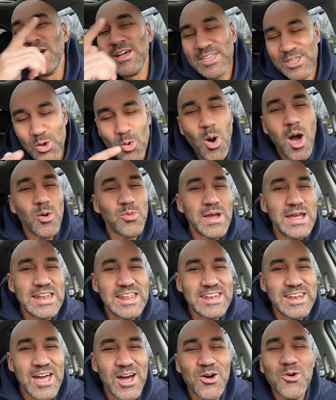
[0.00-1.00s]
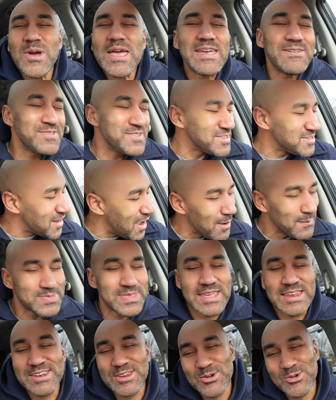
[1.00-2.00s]
You already know if
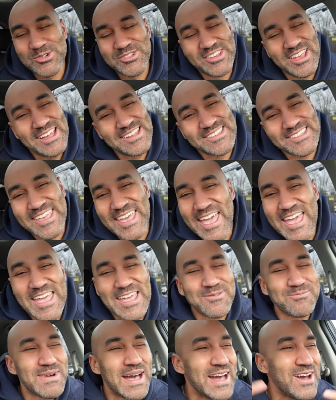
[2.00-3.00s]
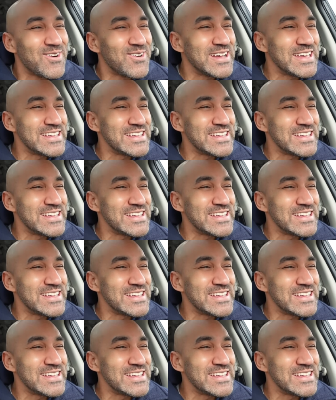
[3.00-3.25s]
something new just came out,